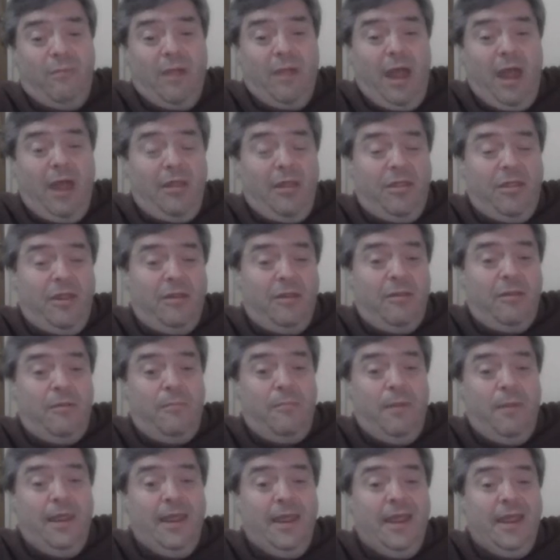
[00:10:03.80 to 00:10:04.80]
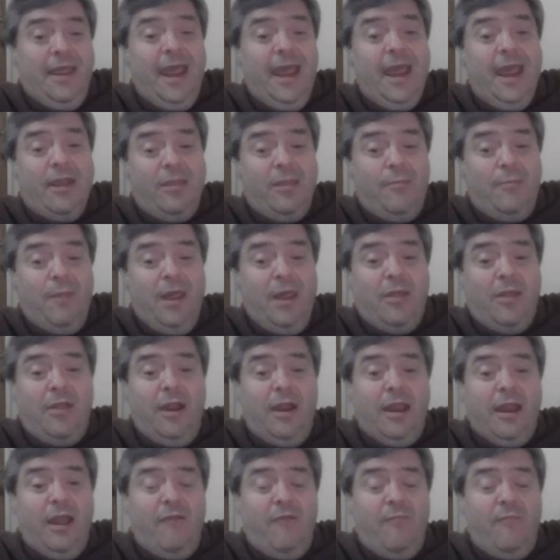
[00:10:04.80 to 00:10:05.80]
I said it's a complete git,
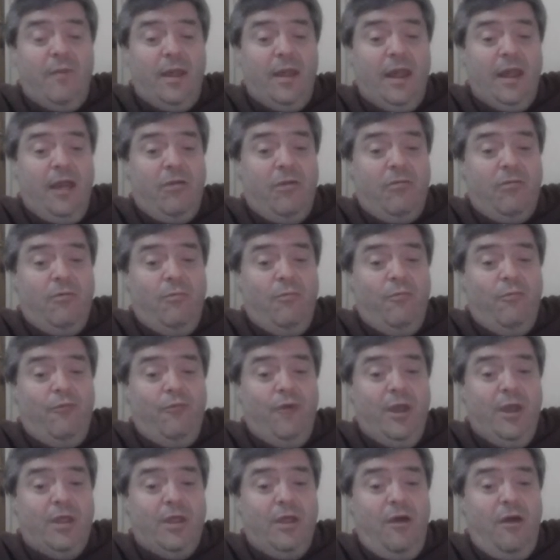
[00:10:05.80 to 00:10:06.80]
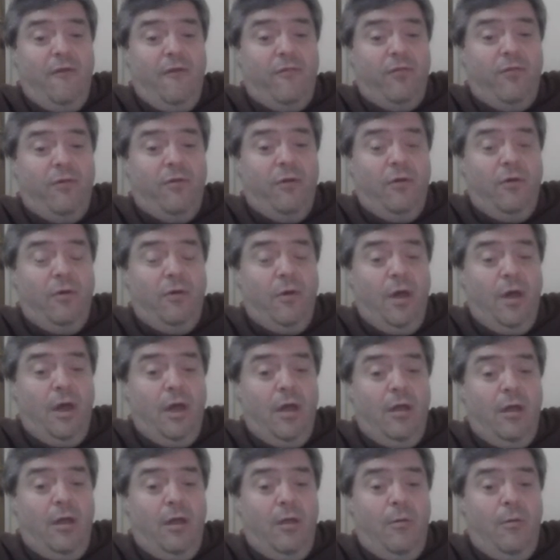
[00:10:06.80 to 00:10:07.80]
basically, to get from Catterick Bridge
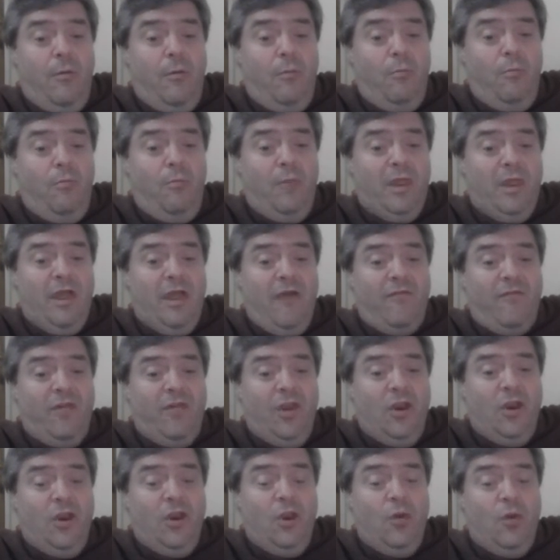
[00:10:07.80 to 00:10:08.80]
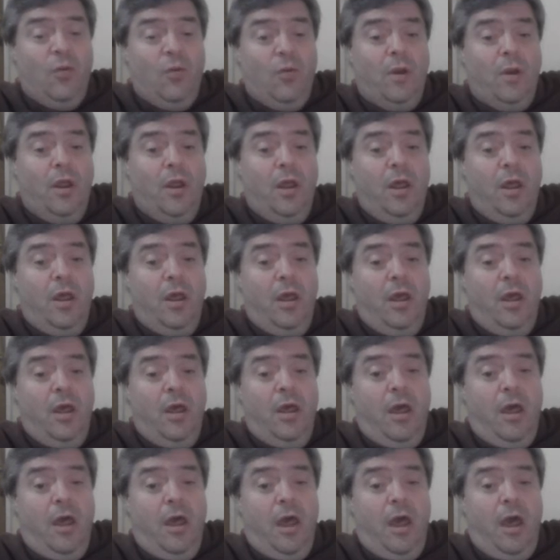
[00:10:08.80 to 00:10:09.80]
after mid-afternoon,
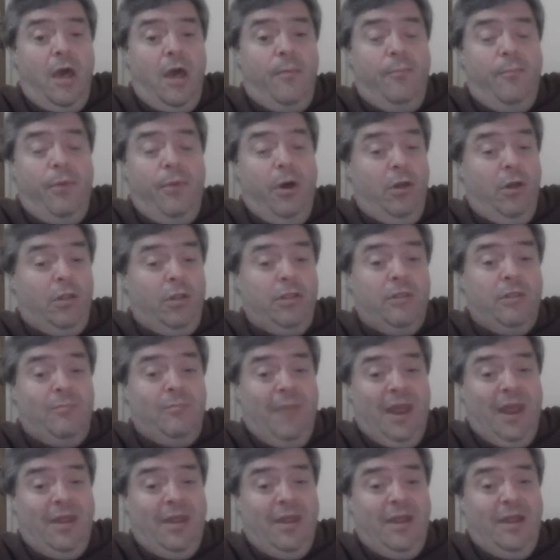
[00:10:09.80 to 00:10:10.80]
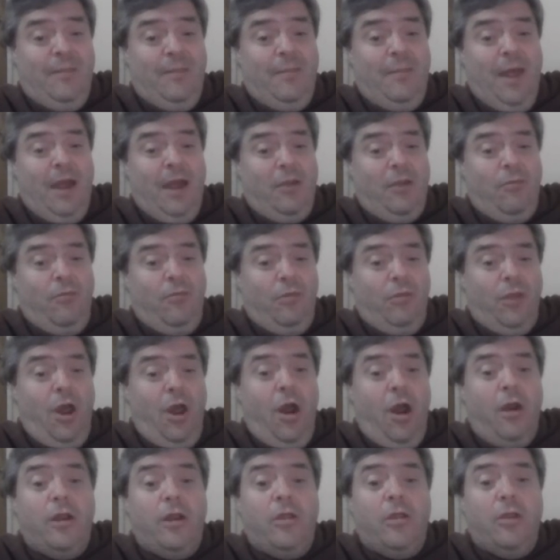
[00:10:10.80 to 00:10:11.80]
a bus basically back towards
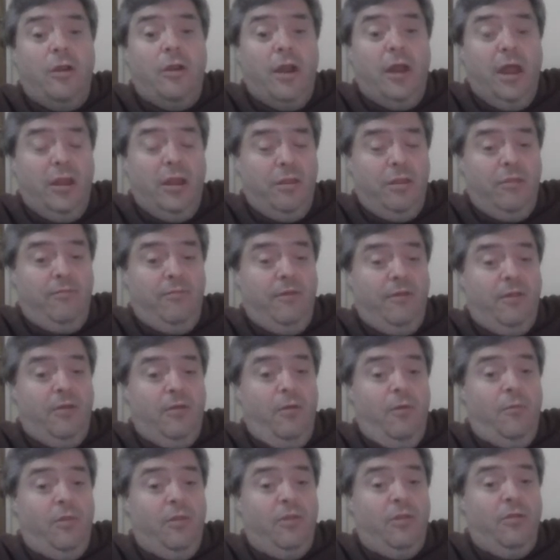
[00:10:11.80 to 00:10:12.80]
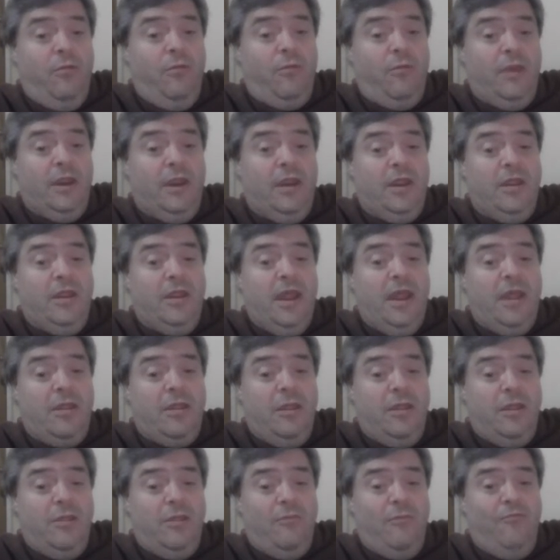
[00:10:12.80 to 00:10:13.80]
Darlington. It's just, it almost don't
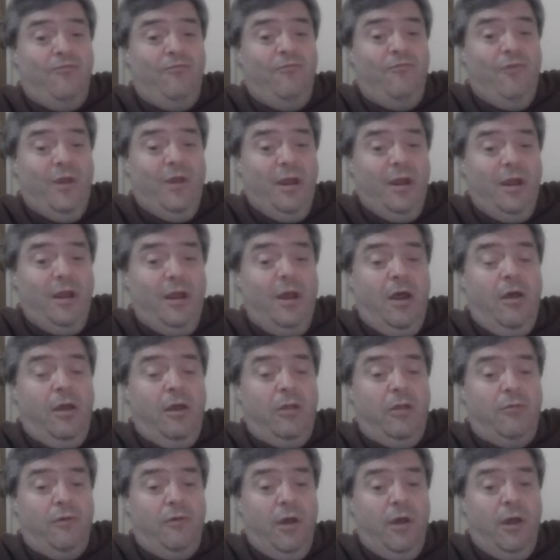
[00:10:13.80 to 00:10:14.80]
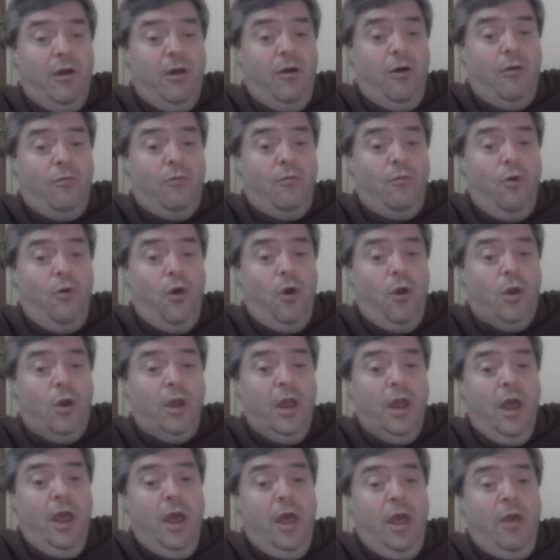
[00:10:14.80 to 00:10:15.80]
exist. It's a really hard, it's quite hard work.
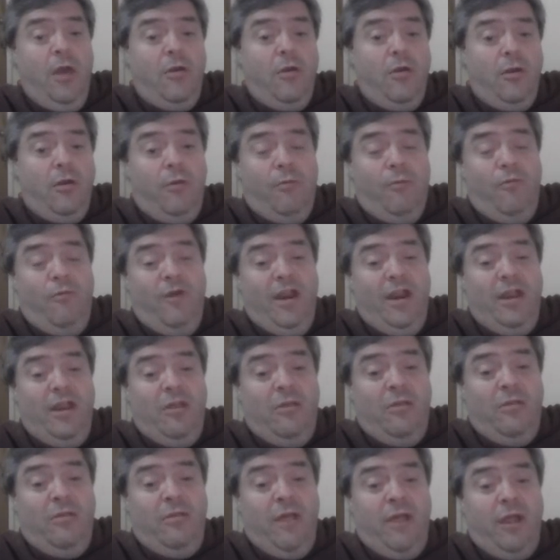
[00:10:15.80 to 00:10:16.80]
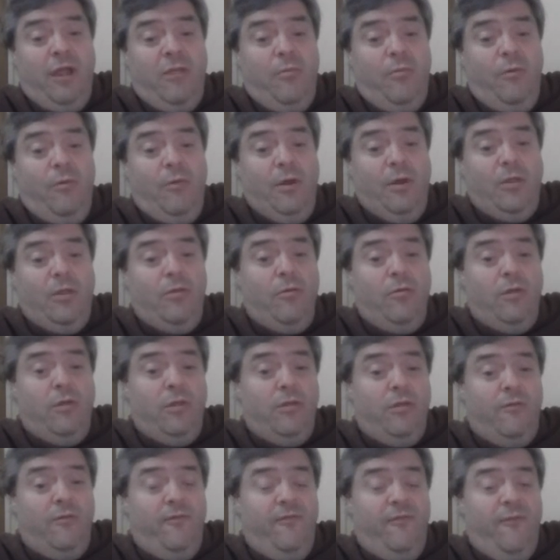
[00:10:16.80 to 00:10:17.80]
The only really sensible way to do it
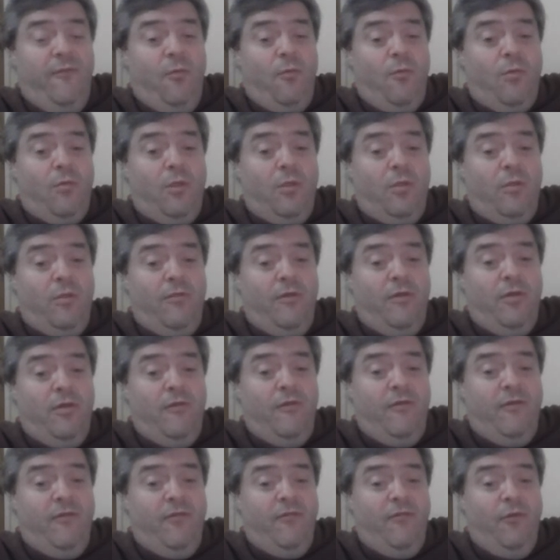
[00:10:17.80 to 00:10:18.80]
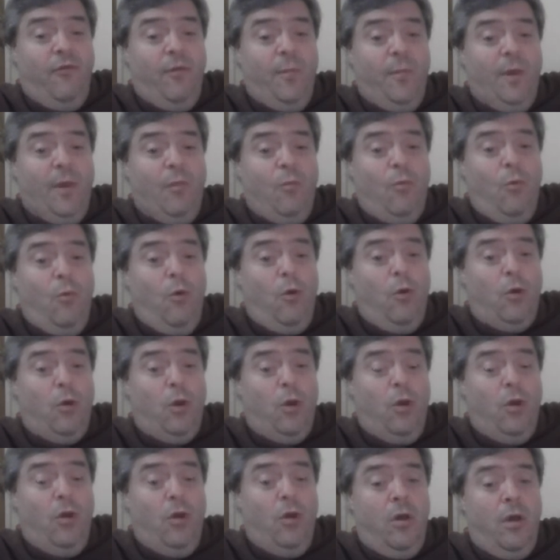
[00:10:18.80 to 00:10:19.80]
is a 35 to 40 minute walk,
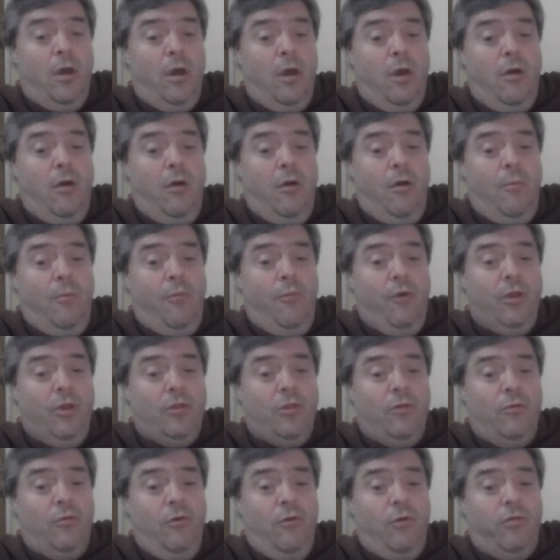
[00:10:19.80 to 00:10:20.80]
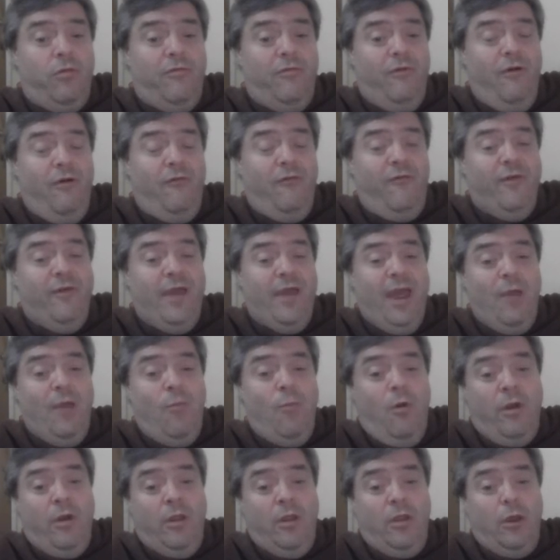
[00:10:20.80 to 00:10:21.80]
a bridge across of the
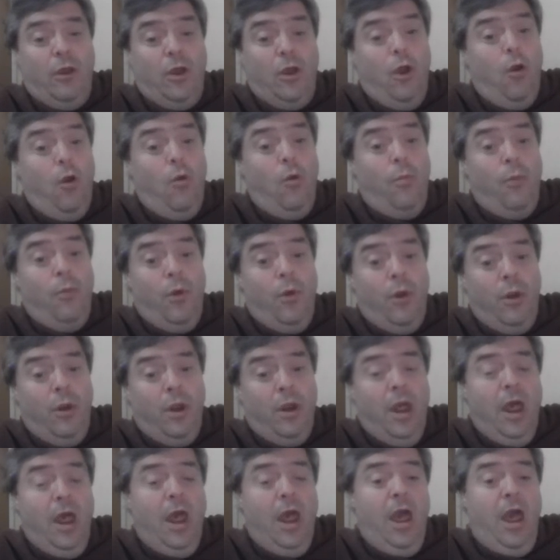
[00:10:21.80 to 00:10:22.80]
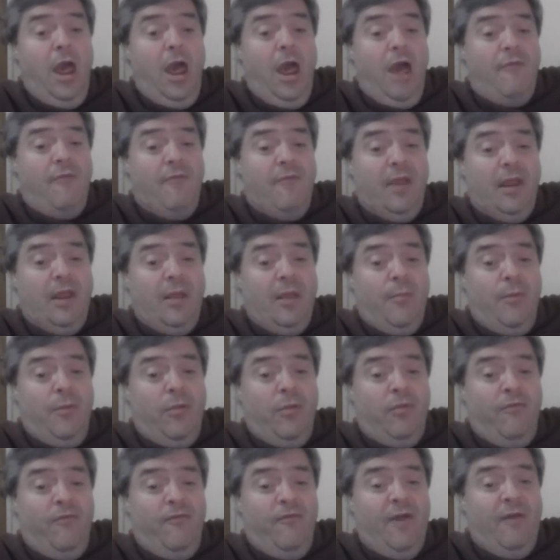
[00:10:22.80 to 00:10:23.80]
A1 into Colburn, and then a
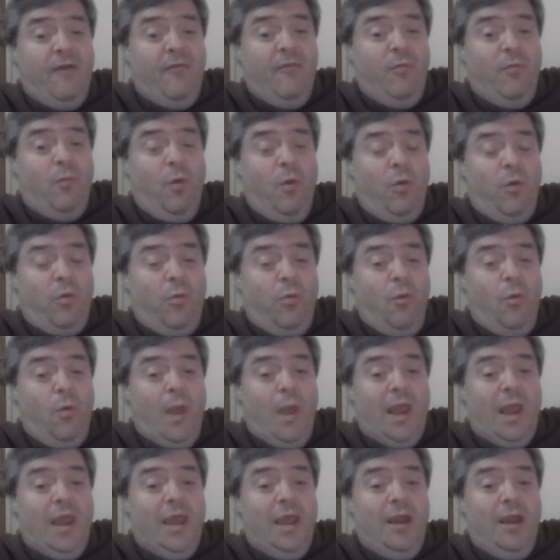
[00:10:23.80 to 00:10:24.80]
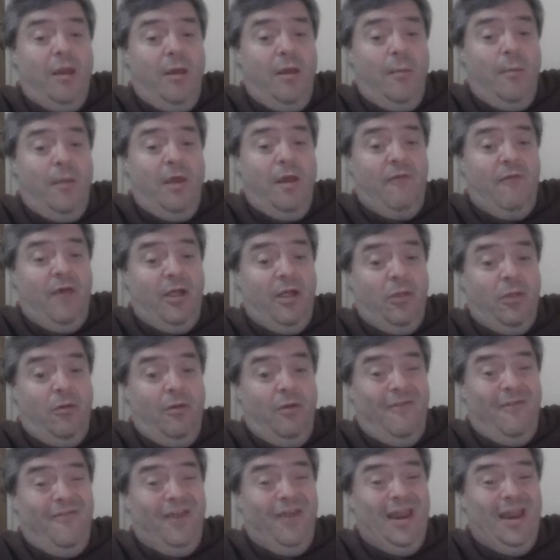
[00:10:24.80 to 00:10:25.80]
bus from there, and much more regular. I mean, I've
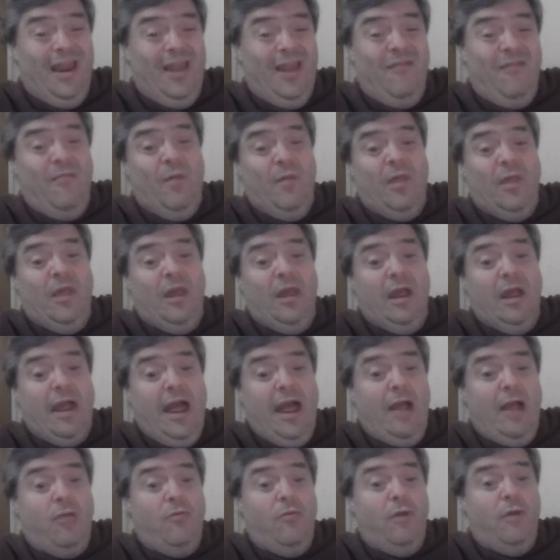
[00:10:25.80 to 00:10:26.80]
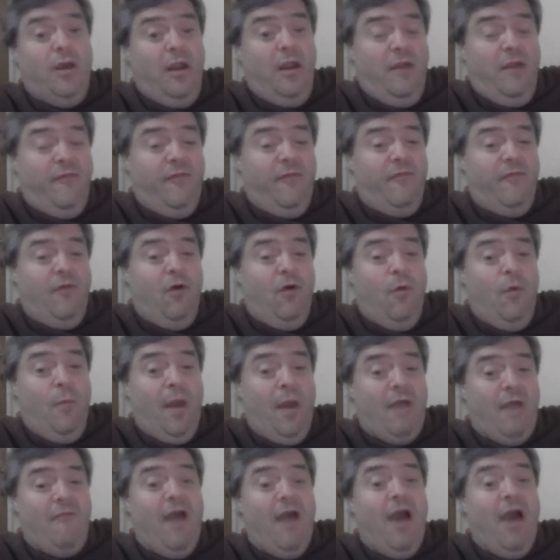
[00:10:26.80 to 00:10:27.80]
actually been thinking of even meeting at Catterick, and I've even got
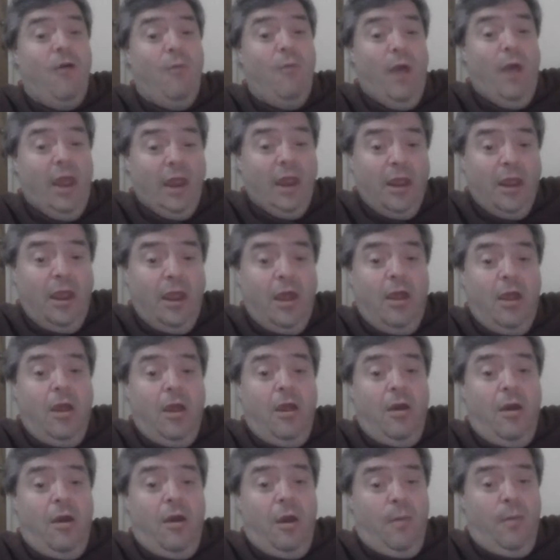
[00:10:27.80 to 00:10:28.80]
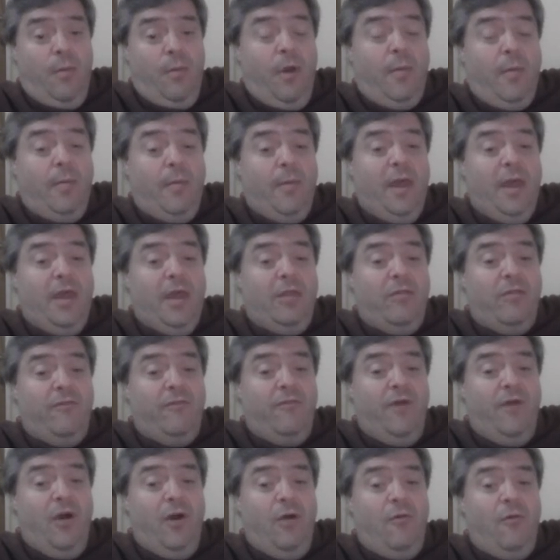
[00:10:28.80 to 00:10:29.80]
back that way. The problem is,
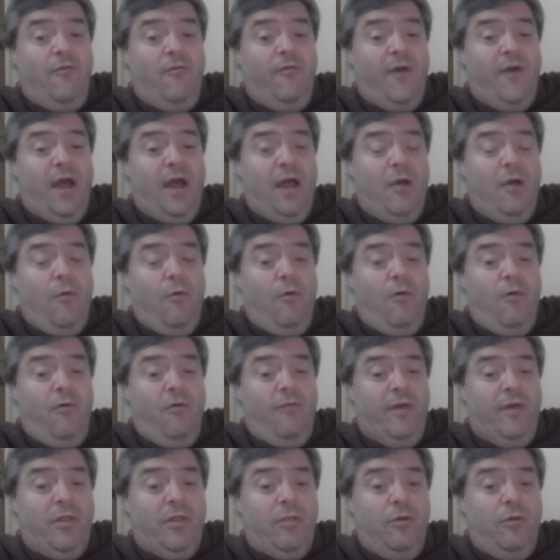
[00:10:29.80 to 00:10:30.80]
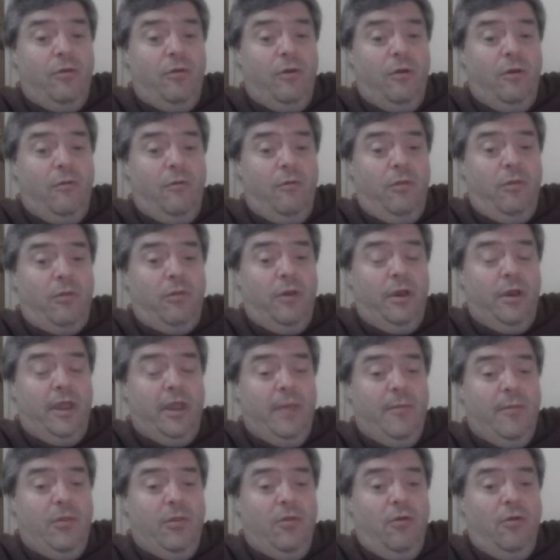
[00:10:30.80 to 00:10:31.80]
though, that all of this was going
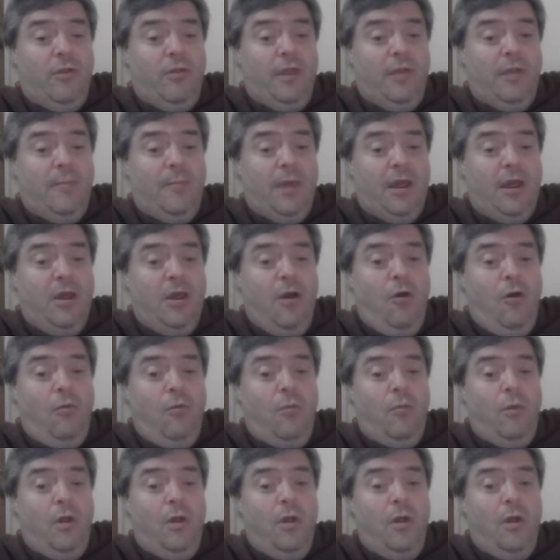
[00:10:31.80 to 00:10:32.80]
to take me 2 hours to get back home.